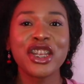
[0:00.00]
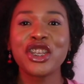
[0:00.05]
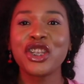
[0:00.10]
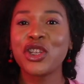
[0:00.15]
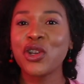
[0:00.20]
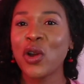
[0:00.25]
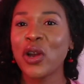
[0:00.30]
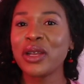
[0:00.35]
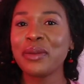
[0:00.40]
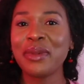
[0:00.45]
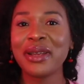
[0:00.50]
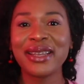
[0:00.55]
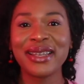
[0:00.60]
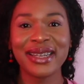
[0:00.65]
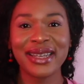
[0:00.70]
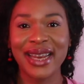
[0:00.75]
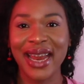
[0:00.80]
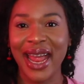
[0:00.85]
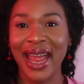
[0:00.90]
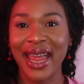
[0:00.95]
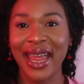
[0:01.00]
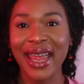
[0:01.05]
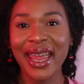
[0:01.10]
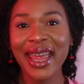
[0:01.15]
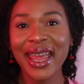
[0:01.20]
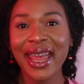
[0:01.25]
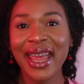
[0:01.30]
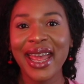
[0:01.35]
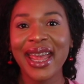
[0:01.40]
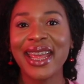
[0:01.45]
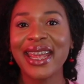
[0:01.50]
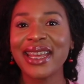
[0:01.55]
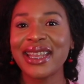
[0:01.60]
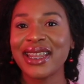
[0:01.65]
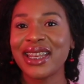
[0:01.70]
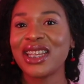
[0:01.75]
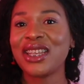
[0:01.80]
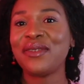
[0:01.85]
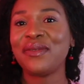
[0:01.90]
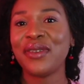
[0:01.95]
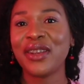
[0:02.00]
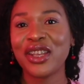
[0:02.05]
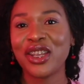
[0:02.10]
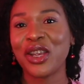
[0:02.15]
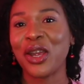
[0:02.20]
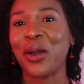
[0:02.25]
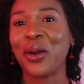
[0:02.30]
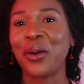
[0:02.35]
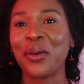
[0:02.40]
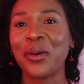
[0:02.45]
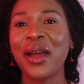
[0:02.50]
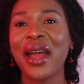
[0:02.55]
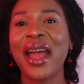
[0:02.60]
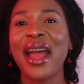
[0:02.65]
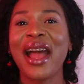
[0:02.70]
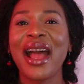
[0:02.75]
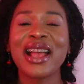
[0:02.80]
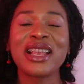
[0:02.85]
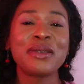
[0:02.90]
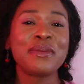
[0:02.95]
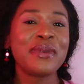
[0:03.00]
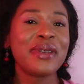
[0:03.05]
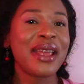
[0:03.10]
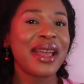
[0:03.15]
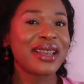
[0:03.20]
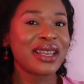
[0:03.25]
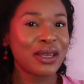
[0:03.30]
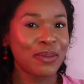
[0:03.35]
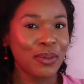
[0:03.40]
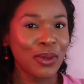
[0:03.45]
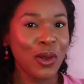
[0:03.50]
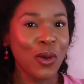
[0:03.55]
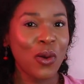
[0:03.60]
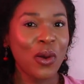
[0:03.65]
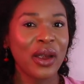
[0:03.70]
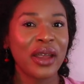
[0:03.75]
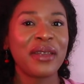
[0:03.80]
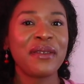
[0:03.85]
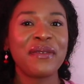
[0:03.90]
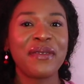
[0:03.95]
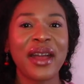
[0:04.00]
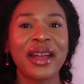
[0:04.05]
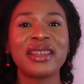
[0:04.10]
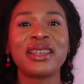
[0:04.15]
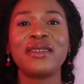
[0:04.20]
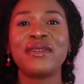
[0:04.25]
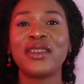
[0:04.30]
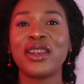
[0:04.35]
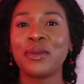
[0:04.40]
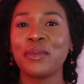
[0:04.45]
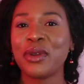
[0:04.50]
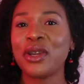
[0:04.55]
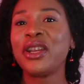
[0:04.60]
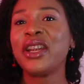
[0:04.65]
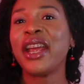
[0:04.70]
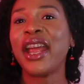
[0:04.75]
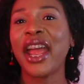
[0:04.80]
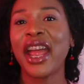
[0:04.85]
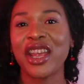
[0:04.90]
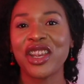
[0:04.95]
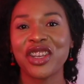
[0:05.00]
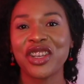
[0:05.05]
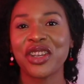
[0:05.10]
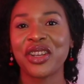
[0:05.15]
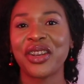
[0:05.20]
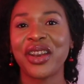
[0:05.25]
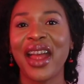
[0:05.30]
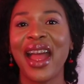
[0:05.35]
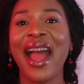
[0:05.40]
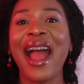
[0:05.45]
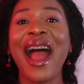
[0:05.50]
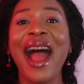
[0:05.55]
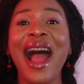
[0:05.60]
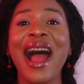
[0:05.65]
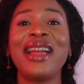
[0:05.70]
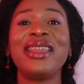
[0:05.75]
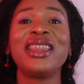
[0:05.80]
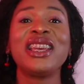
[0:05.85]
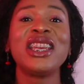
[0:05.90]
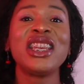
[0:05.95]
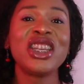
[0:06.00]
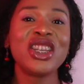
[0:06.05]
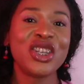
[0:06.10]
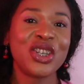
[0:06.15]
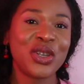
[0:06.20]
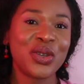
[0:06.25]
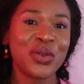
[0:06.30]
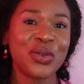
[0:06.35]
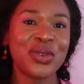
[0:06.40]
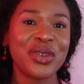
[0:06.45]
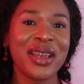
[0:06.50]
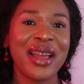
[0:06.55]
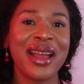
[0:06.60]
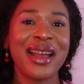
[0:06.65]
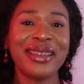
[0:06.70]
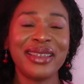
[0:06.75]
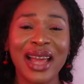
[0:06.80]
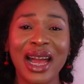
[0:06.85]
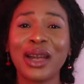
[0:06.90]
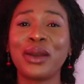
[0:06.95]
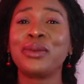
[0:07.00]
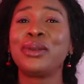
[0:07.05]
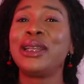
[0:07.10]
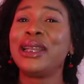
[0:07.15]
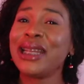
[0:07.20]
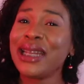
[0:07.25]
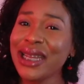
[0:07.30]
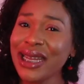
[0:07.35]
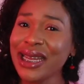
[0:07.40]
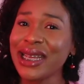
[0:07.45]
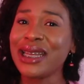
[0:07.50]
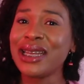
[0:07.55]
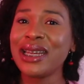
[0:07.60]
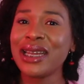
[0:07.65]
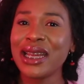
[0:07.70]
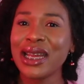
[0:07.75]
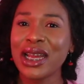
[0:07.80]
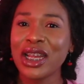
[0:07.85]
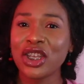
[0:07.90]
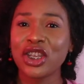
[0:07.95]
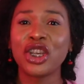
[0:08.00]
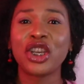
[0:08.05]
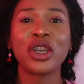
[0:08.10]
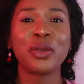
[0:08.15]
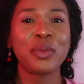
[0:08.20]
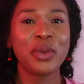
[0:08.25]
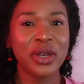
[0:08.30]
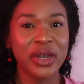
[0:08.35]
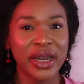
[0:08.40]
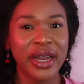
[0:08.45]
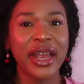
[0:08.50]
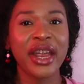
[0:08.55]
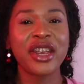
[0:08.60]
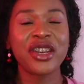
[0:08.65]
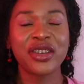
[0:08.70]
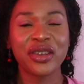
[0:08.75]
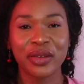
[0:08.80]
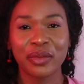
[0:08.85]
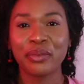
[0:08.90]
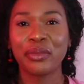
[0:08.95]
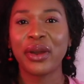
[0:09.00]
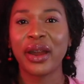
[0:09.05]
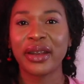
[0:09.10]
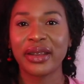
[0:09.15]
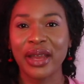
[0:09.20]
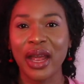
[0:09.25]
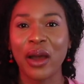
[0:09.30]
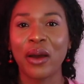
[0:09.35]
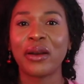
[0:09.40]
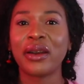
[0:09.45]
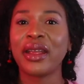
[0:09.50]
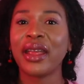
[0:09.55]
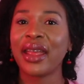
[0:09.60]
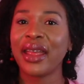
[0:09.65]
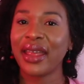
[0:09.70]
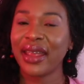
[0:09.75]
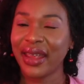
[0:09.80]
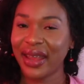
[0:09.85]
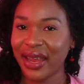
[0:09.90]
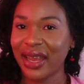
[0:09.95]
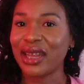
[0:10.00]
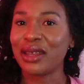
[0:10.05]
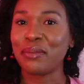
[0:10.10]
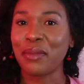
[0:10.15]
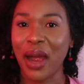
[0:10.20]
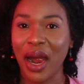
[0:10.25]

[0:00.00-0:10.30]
Join me today in this video as we explore effective communication and the issues that could lead to communication breakdown in